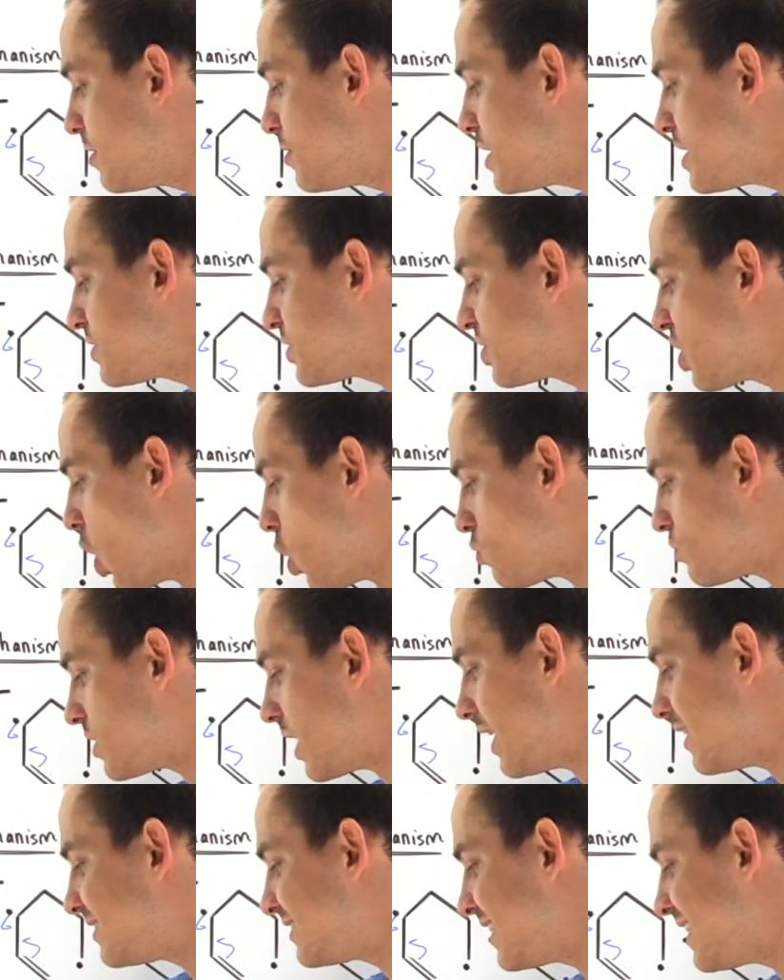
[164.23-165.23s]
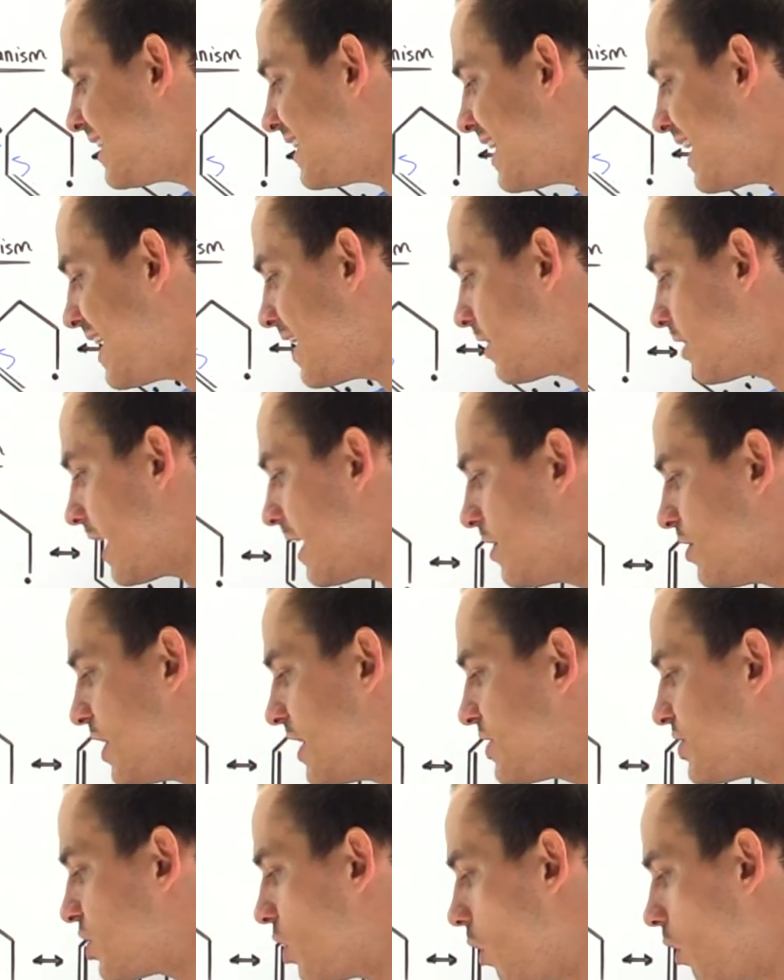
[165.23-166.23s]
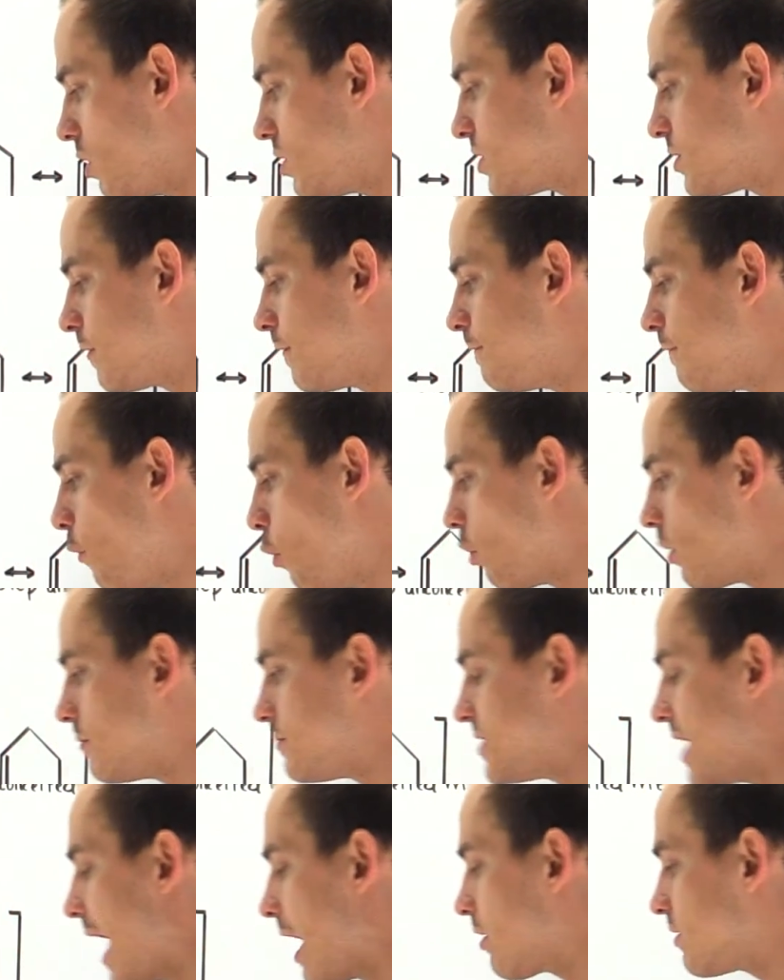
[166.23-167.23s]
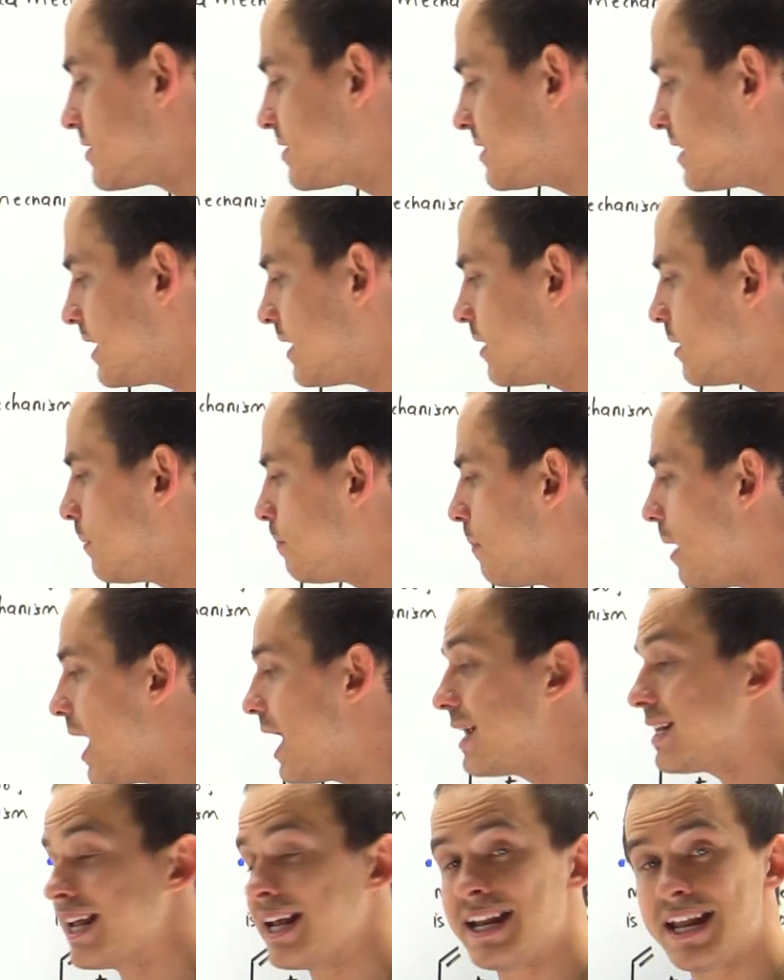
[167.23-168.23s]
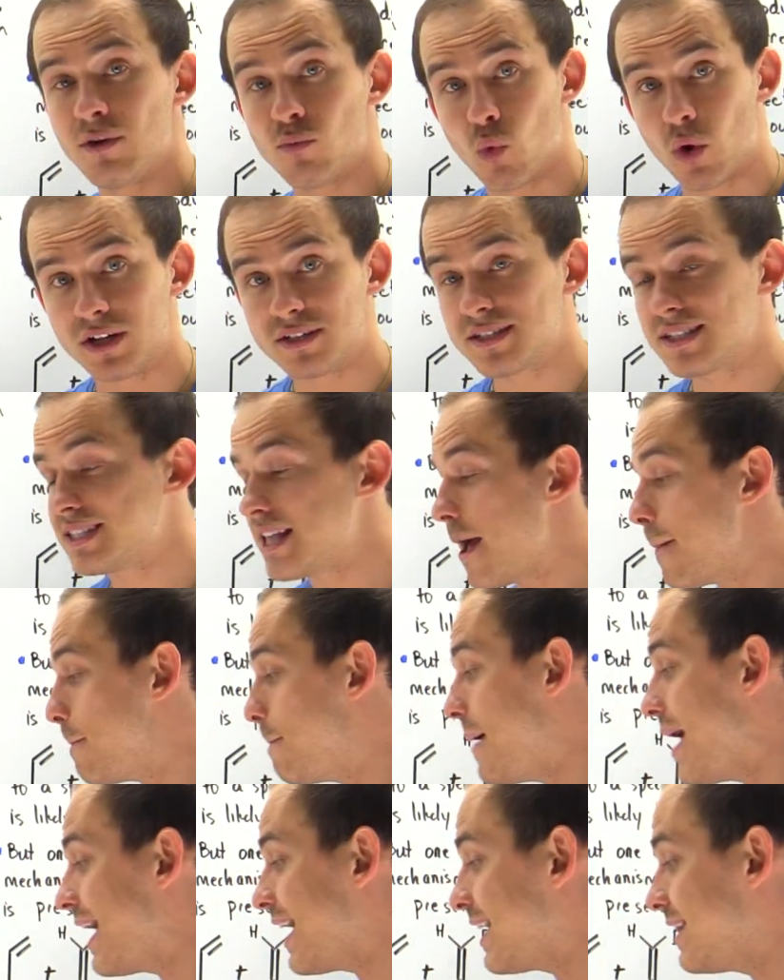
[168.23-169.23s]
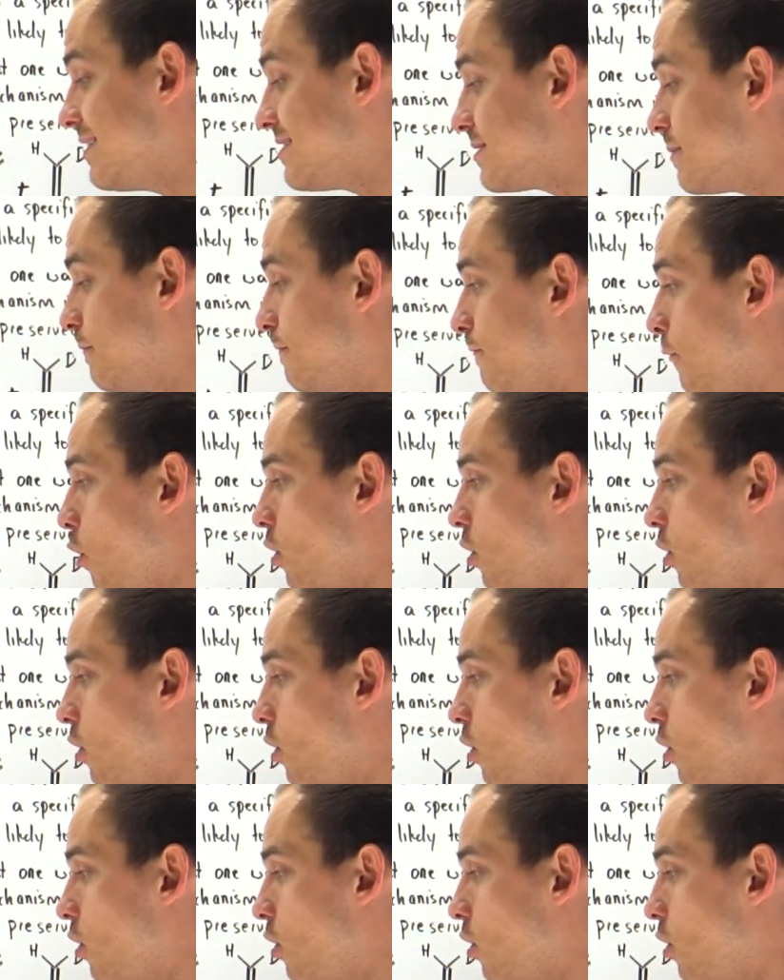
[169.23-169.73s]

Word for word: This goes on to here, and this also forms our single bond in a one-step mechanism,